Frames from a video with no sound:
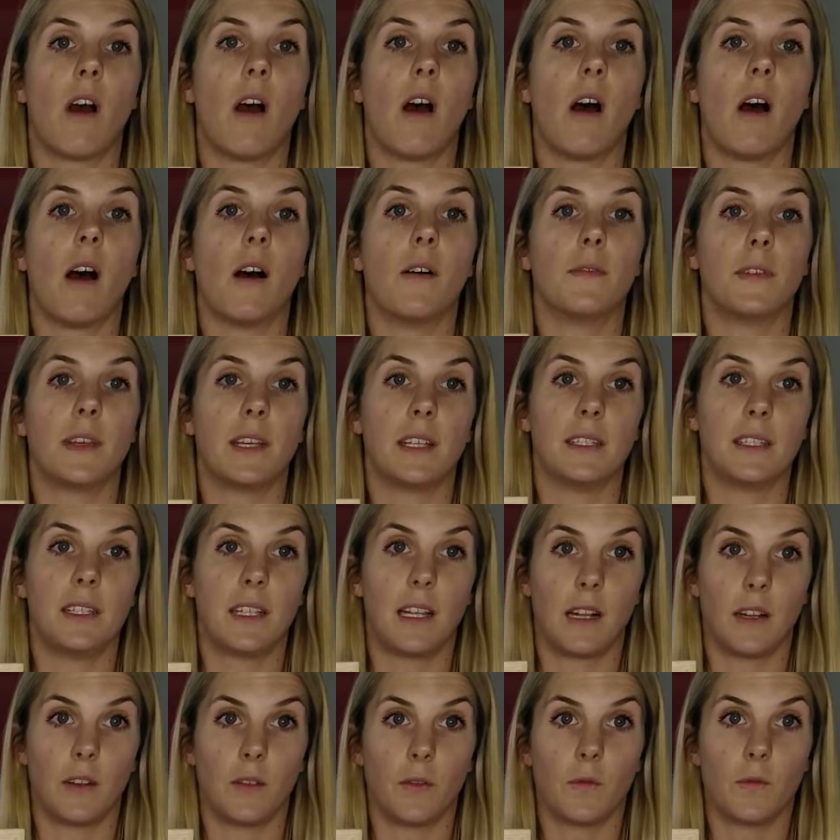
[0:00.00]
of
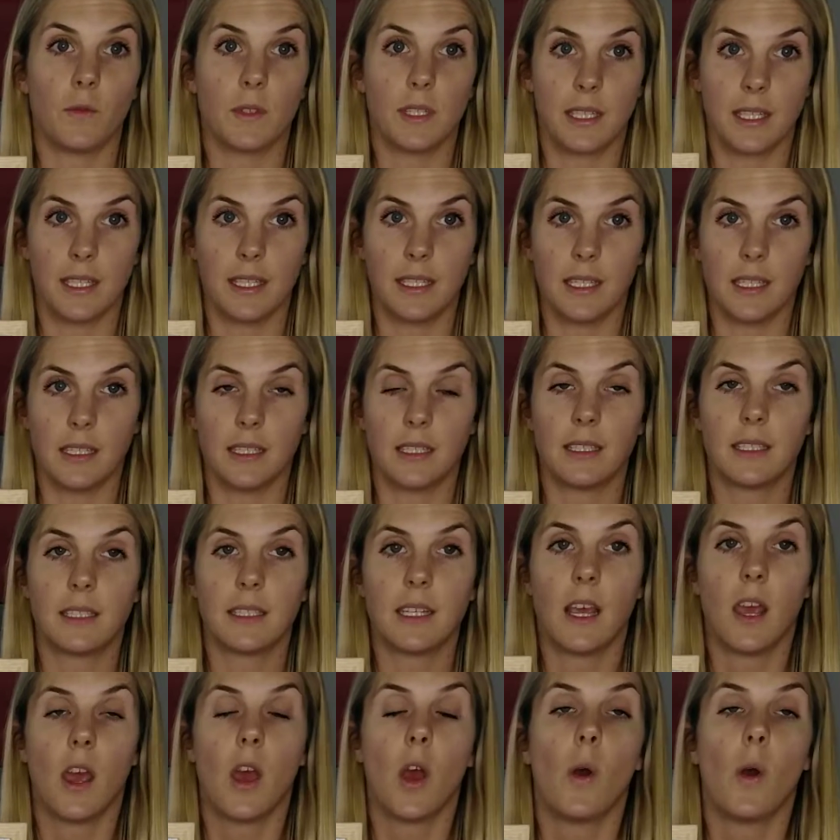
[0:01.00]
insulin resistance,